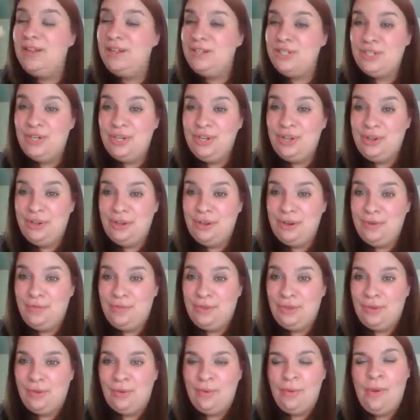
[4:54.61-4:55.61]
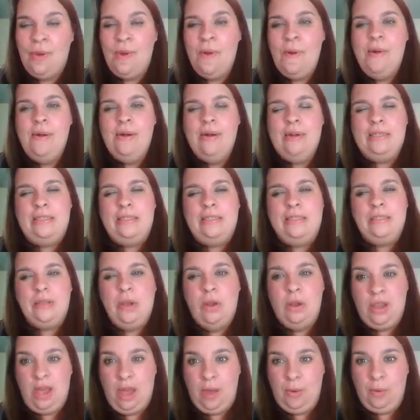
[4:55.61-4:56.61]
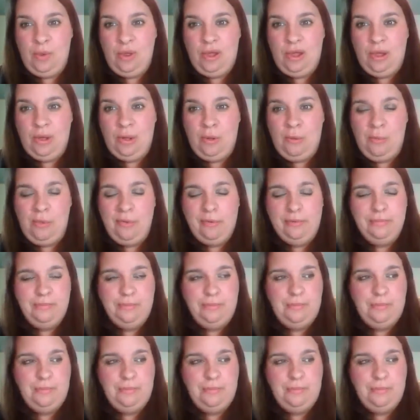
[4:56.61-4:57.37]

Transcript: during your interview. That will help.